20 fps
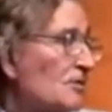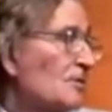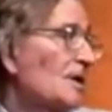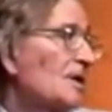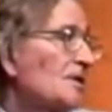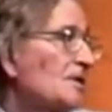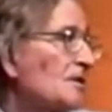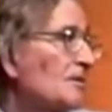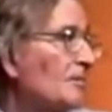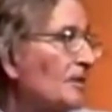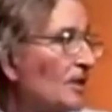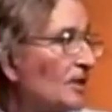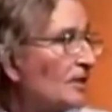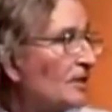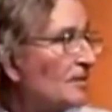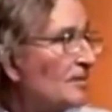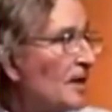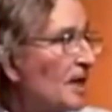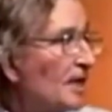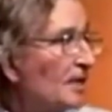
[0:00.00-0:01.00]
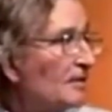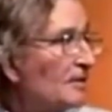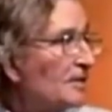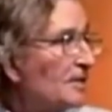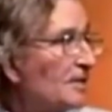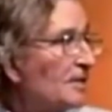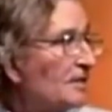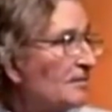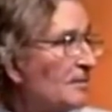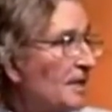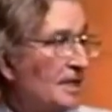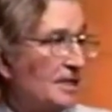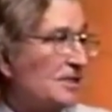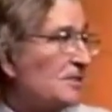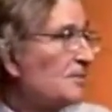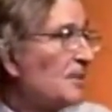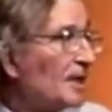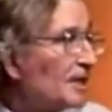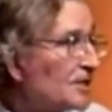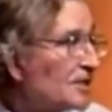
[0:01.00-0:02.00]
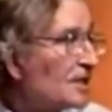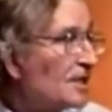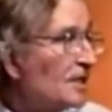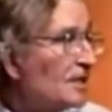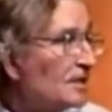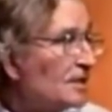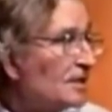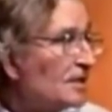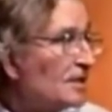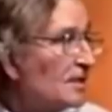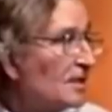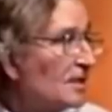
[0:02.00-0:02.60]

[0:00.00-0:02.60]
so why isn't it a blow to democracy? Makes as much sense.